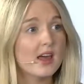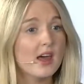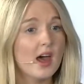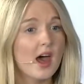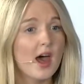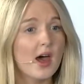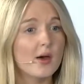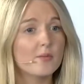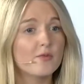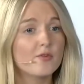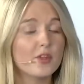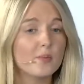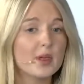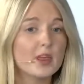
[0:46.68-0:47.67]
Um,
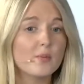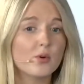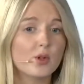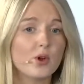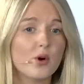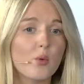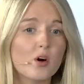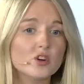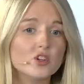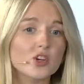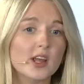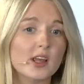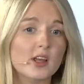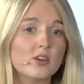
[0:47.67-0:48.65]
for the people who are
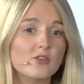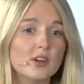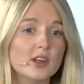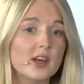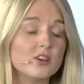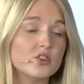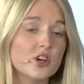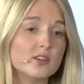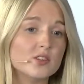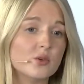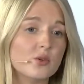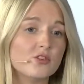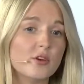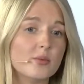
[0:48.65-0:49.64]
watching who didn't get the chance
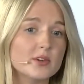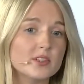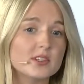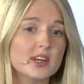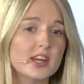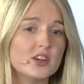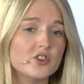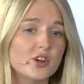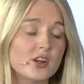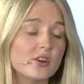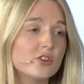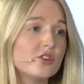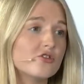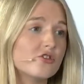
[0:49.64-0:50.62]
to watch that
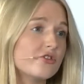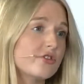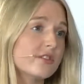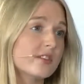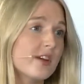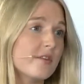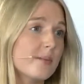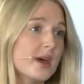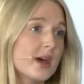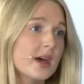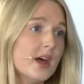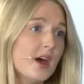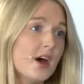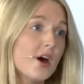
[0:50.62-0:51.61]
presentation, could you just give a bit
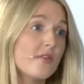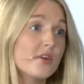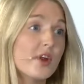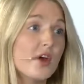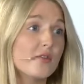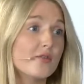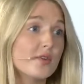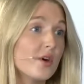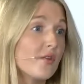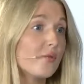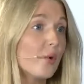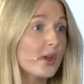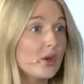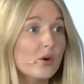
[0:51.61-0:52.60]
of an overview
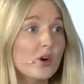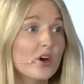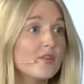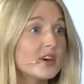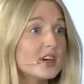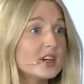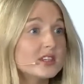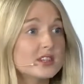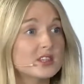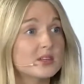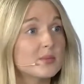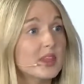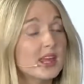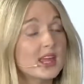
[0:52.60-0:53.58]
of what you covered and
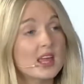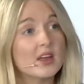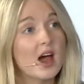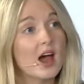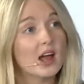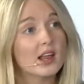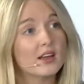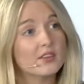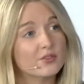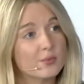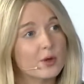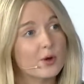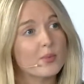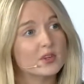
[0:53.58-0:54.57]
some of the key highlights
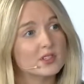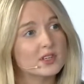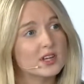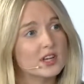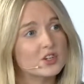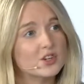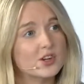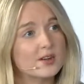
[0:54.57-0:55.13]
from your presentation?